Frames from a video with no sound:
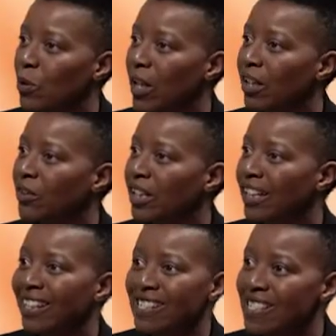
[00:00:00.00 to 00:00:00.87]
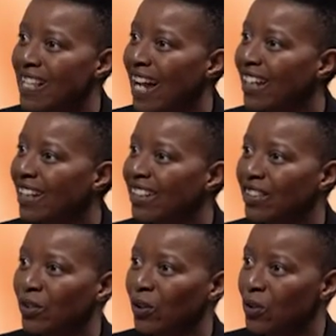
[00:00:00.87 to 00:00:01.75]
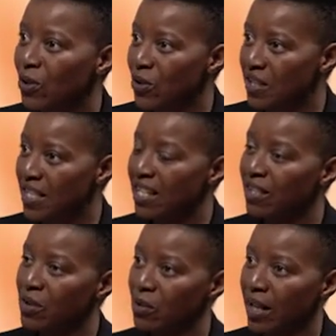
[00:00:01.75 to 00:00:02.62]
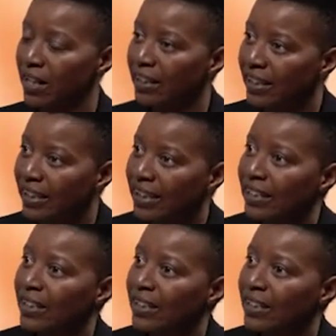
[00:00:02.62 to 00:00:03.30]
wearing and styling and all those things, yeah. right? Yep.